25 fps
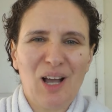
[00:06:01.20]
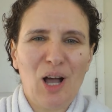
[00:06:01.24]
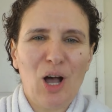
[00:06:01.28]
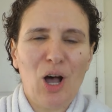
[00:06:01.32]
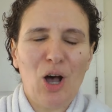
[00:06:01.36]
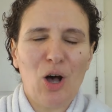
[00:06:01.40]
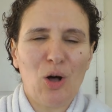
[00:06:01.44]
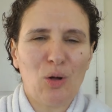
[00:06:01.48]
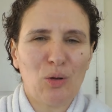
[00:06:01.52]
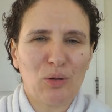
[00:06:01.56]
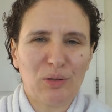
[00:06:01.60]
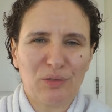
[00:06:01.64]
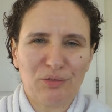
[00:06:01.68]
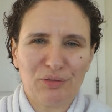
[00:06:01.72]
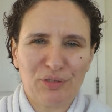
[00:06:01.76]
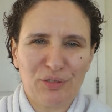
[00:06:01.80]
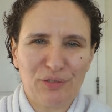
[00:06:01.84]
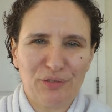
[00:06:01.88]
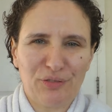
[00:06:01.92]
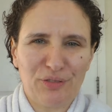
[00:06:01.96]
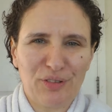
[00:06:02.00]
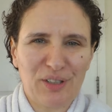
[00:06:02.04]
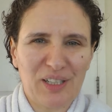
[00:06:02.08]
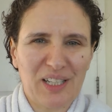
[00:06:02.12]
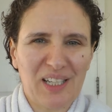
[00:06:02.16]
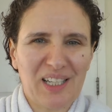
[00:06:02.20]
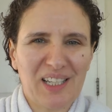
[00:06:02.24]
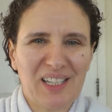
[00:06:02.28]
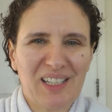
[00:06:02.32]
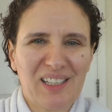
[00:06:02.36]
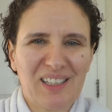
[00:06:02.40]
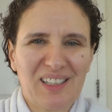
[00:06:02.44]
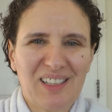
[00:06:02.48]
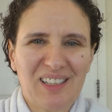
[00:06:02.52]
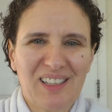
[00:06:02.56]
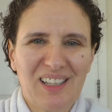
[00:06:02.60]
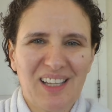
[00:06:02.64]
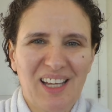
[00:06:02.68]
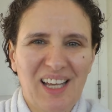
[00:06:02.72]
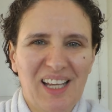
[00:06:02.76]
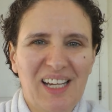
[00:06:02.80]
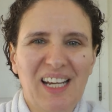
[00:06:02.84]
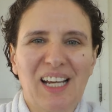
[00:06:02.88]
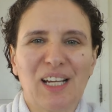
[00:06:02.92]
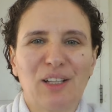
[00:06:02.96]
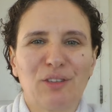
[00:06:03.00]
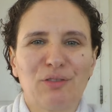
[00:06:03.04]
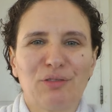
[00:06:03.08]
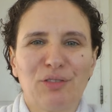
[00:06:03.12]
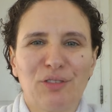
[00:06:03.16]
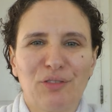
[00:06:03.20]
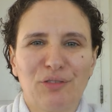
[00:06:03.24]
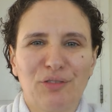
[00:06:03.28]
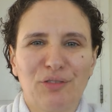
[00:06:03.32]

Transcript: Hold for three and out for